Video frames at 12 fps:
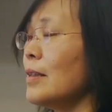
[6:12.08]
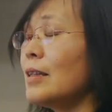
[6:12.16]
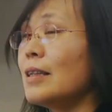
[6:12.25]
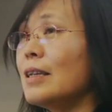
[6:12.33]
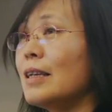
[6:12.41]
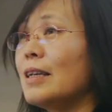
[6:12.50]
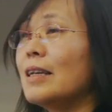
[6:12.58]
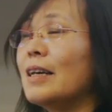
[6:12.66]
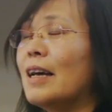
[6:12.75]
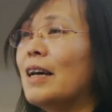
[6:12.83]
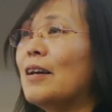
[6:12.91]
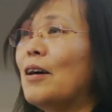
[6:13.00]
the
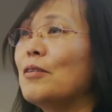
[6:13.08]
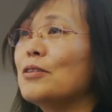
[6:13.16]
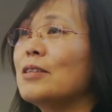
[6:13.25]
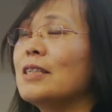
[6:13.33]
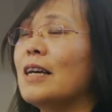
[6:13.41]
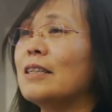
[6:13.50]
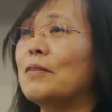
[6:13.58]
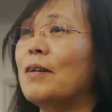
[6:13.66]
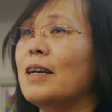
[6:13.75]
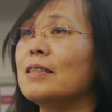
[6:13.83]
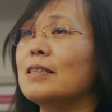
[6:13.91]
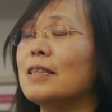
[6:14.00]
uh, ultrasound
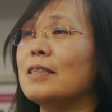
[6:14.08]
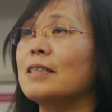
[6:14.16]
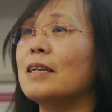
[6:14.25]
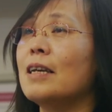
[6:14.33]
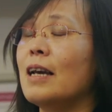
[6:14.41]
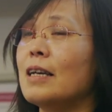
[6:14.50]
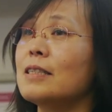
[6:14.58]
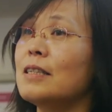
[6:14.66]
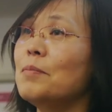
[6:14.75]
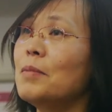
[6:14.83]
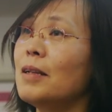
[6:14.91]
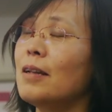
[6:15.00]
devices is
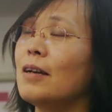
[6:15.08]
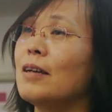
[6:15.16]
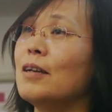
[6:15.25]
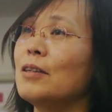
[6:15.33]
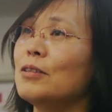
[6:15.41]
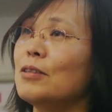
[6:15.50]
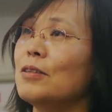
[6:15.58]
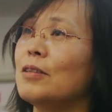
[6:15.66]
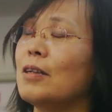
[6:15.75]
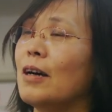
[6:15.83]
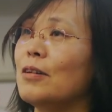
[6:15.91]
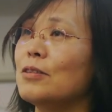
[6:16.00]
similar to
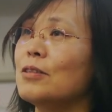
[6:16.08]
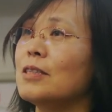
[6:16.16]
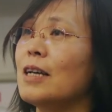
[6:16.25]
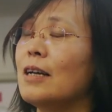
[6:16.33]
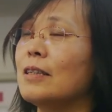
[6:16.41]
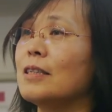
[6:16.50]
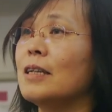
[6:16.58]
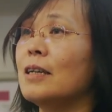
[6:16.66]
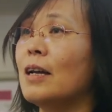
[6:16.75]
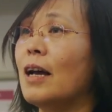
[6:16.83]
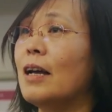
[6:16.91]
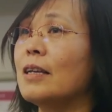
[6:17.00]
the ultrasound
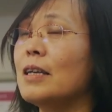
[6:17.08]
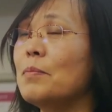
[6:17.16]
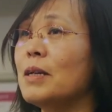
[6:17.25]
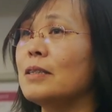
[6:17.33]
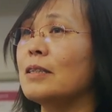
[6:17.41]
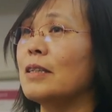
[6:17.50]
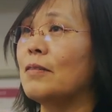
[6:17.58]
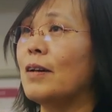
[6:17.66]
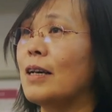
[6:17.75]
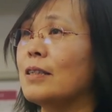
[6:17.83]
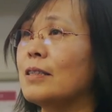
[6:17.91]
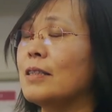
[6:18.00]
uh, imaging
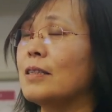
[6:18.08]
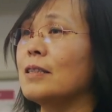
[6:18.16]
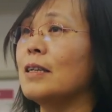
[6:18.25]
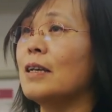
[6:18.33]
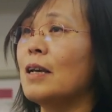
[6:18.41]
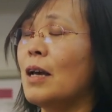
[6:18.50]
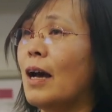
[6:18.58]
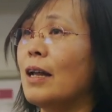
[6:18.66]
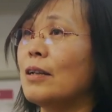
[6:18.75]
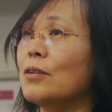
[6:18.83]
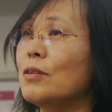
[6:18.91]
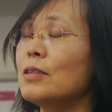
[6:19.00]
devices,
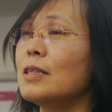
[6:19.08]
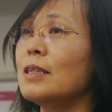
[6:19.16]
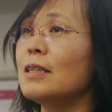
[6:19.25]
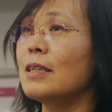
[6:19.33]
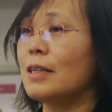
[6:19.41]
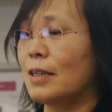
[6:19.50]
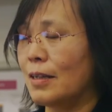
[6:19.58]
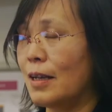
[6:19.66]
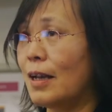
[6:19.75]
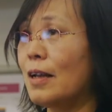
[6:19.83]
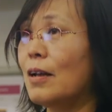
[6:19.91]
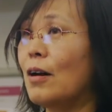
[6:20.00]
and using the
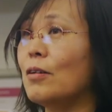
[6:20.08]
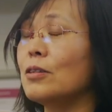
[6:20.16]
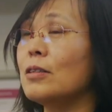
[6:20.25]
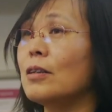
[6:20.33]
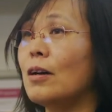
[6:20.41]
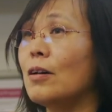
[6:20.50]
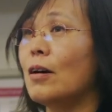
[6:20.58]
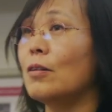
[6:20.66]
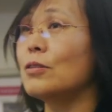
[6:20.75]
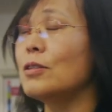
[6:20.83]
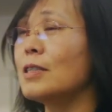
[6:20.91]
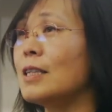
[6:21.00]
uh,
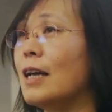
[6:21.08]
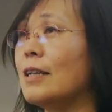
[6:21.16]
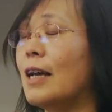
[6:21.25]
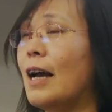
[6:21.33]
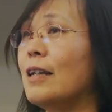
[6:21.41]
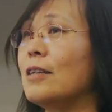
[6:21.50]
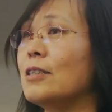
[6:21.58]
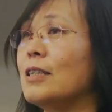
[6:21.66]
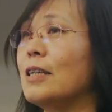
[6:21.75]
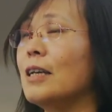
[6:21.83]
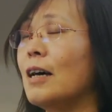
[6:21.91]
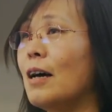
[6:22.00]
ultrasound
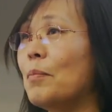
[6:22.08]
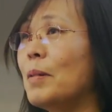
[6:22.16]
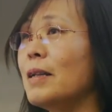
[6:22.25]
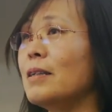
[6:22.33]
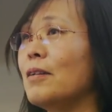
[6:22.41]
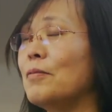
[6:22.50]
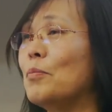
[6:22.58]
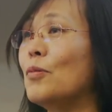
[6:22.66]
energy, a bit of